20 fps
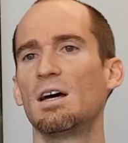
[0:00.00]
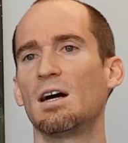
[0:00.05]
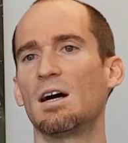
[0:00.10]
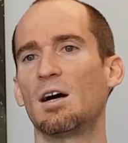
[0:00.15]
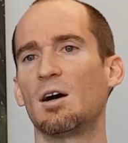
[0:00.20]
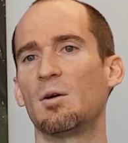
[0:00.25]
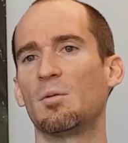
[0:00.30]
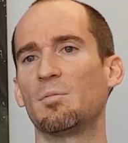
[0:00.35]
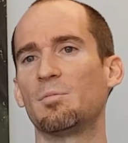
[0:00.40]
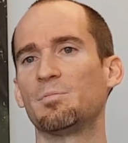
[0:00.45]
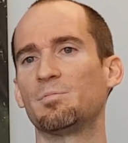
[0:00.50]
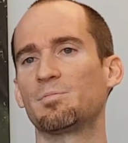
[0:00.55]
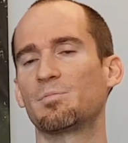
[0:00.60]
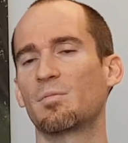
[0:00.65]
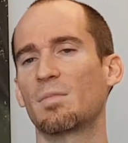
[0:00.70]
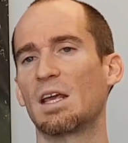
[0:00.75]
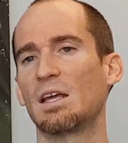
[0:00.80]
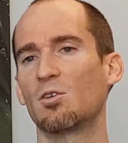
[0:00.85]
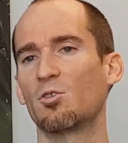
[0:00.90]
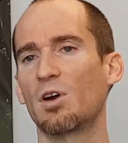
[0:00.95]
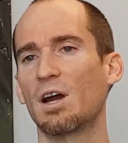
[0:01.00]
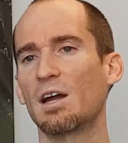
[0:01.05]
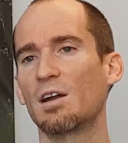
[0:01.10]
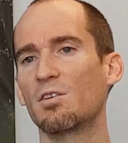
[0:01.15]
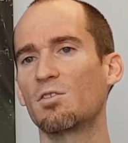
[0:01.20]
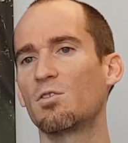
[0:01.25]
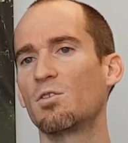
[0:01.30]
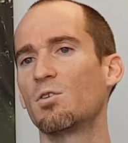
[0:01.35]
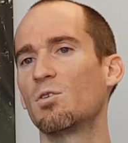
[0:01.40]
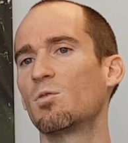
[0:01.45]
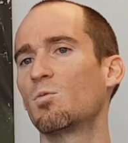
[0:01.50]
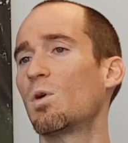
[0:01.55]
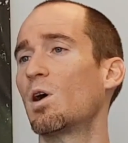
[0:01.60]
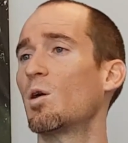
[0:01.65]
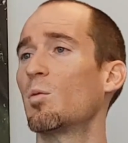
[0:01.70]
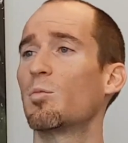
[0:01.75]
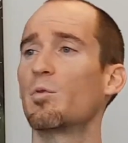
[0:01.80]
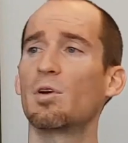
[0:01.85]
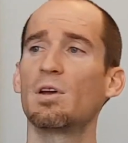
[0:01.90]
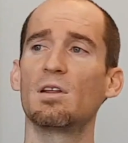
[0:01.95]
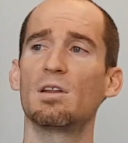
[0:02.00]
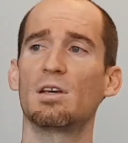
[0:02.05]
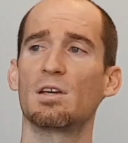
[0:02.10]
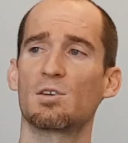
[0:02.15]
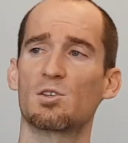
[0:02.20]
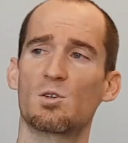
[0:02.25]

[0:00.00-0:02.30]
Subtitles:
And gratitude while breathing.